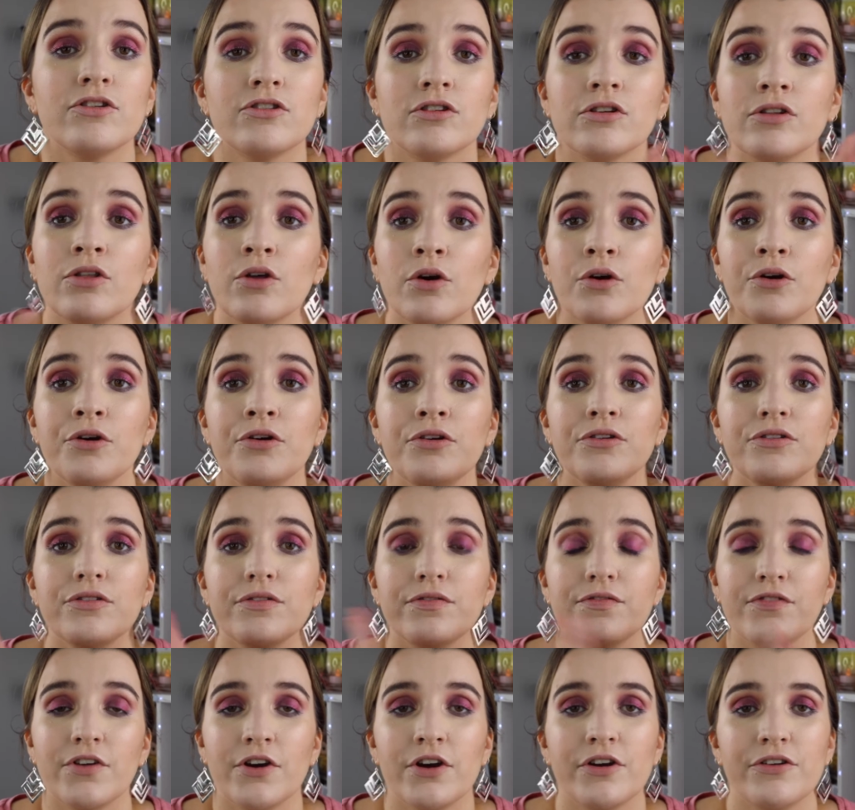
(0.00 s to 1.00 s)
So those
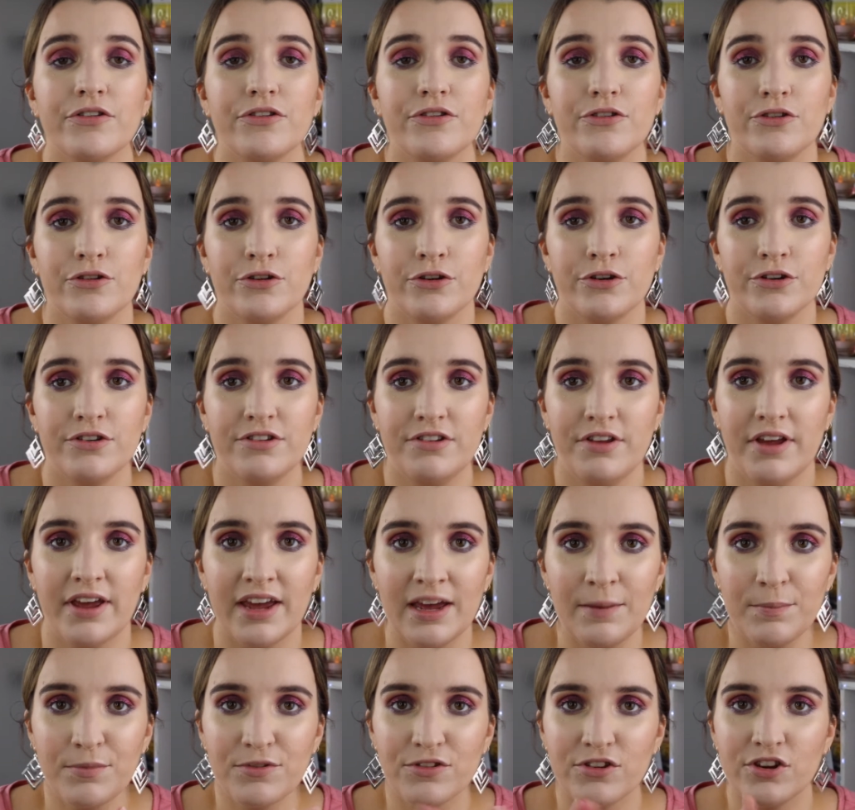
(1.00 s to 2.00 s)
first 2
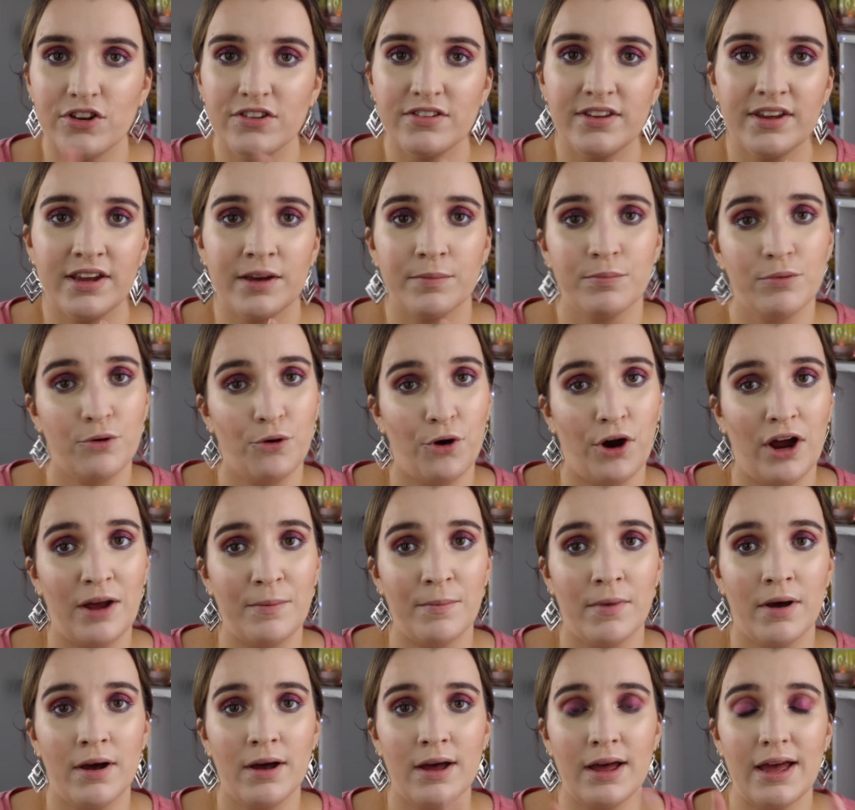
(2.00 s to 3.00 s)
tips, using a
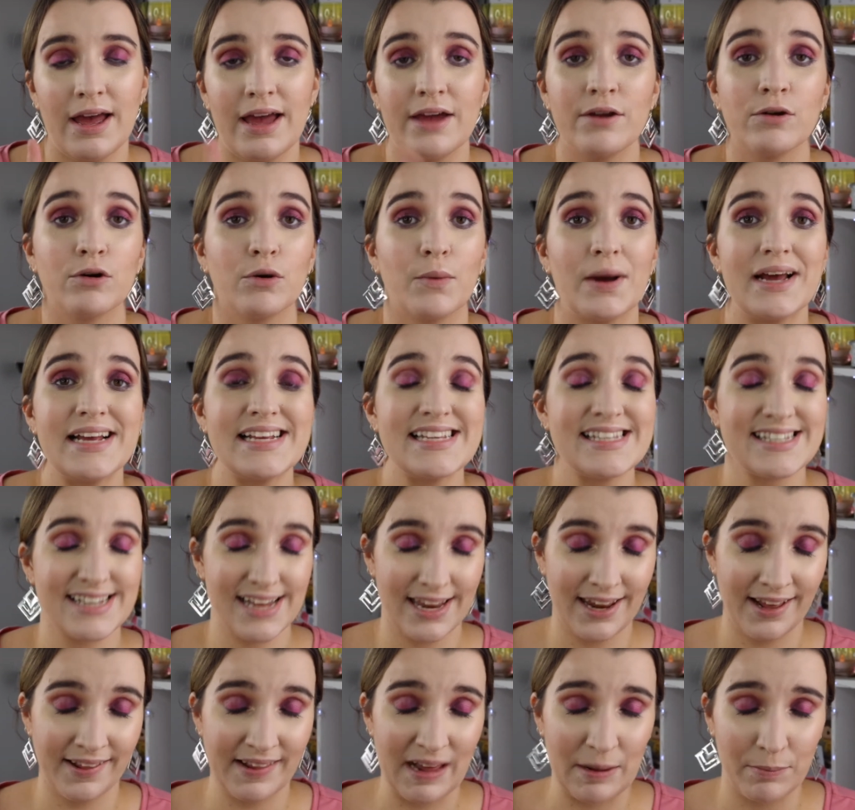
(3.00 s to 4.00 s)
primer and always
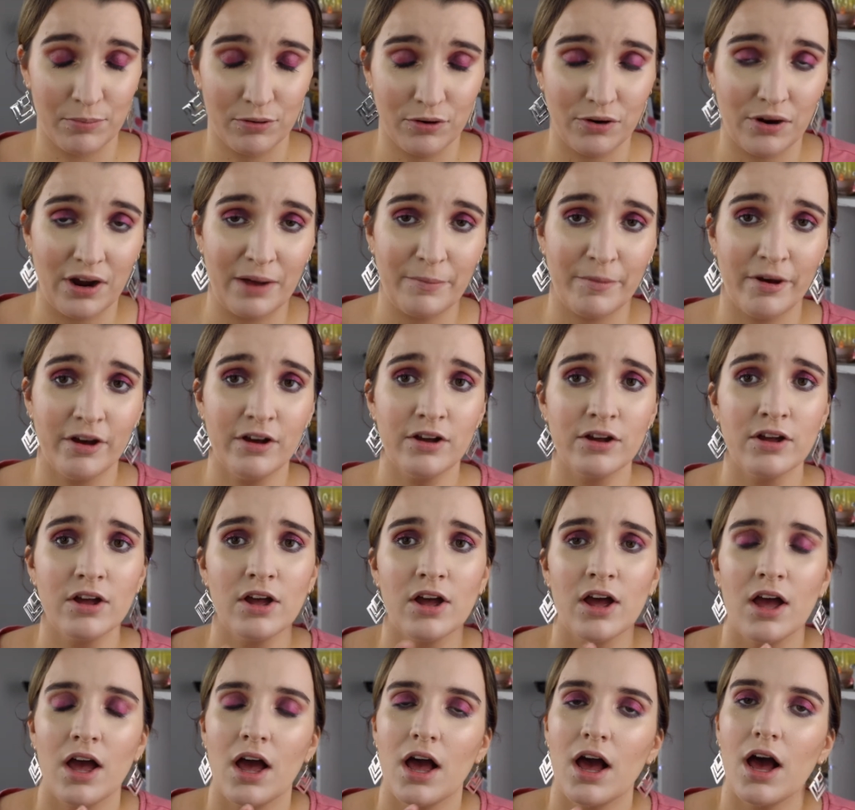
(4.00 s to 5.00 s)
setting that primer,
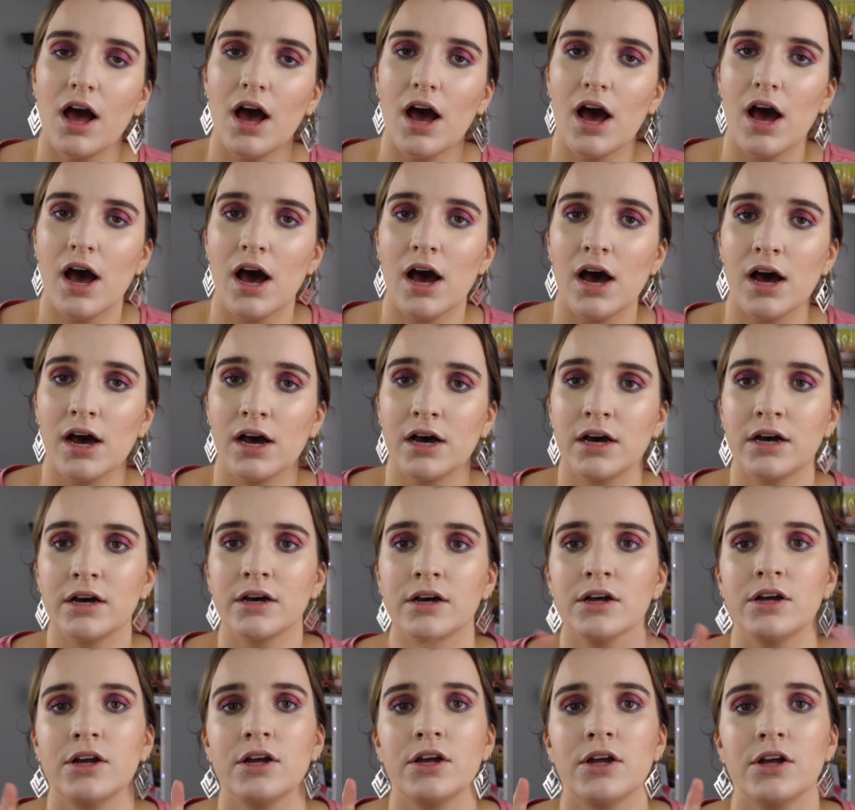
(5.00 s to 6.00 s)

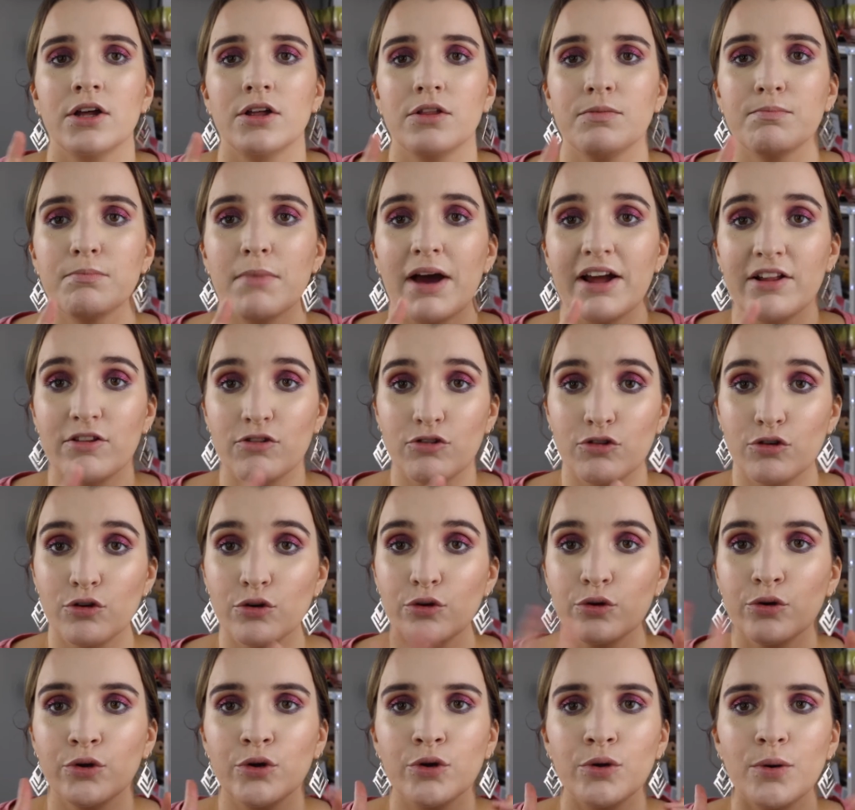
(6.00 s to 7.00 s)
are my
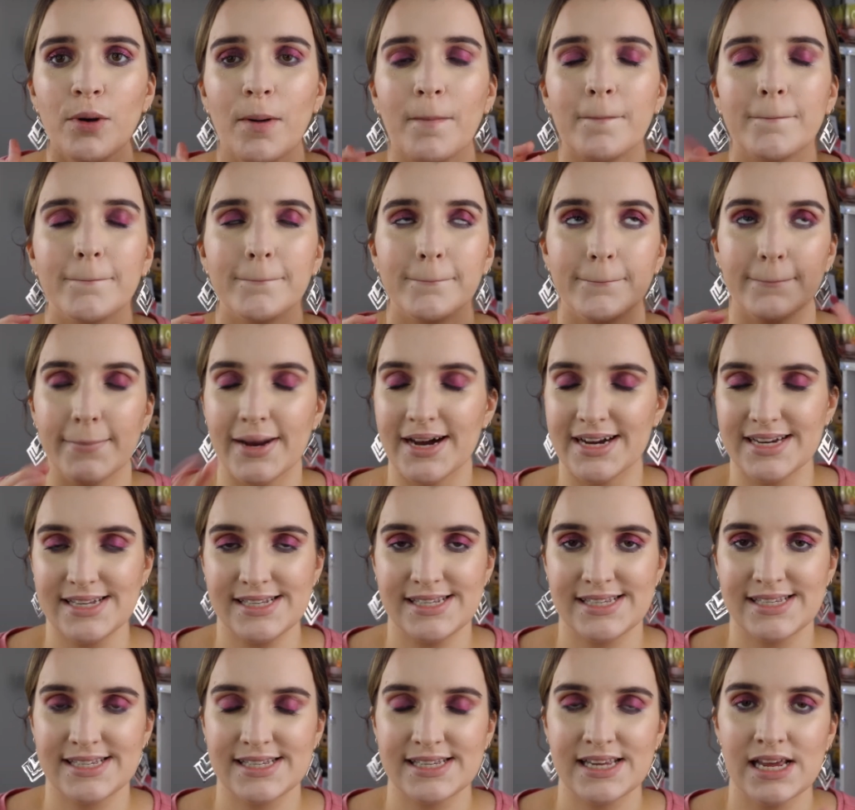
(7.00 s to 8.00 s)
2
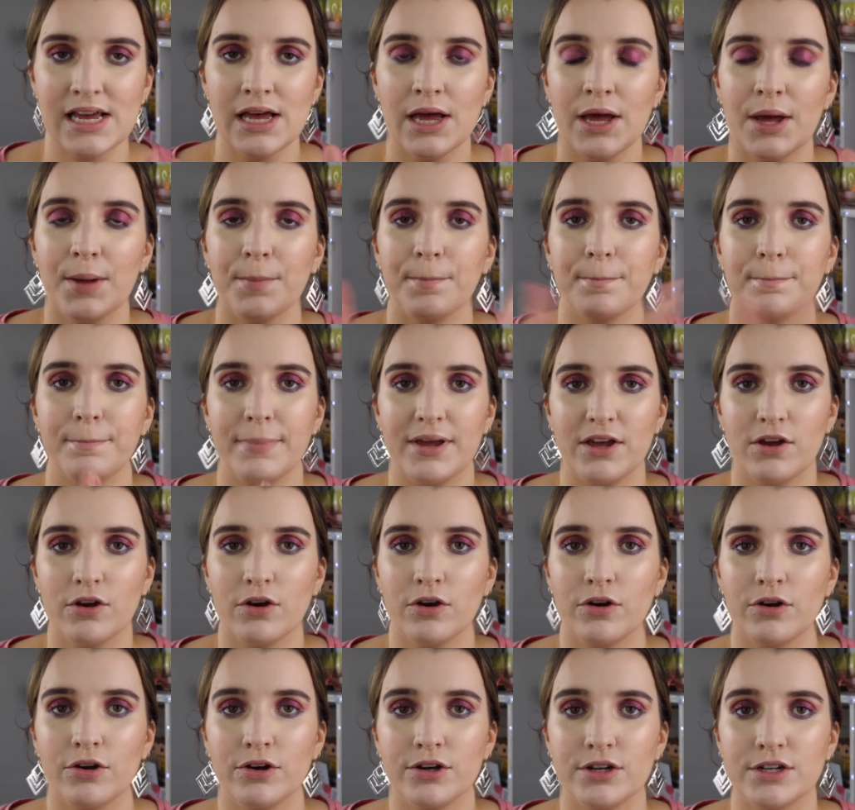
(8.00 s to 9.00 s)
musts,
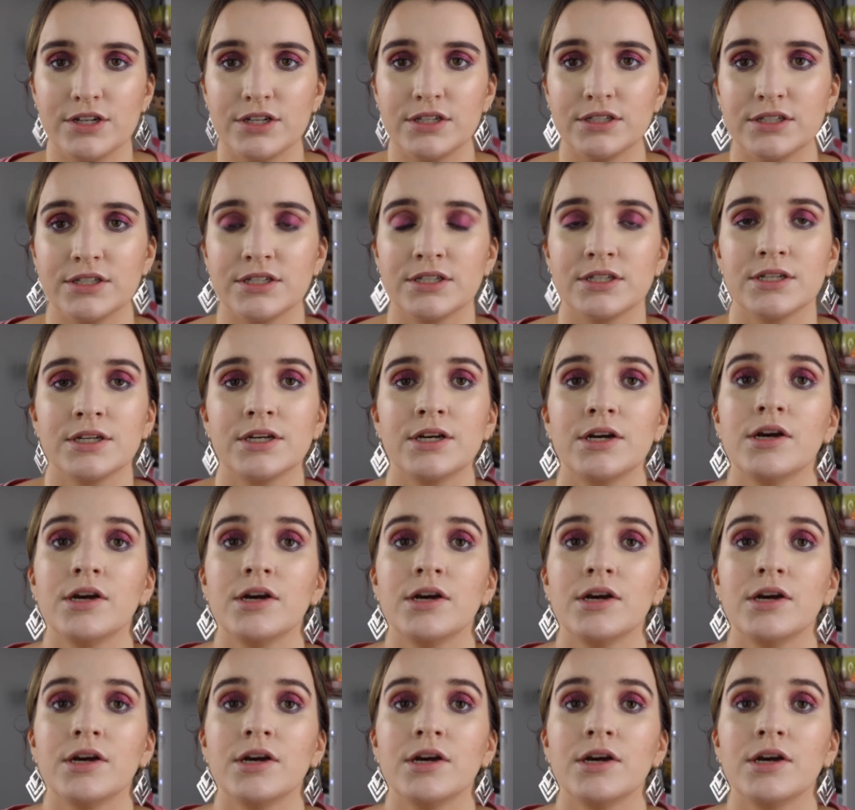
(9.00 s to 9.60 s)
because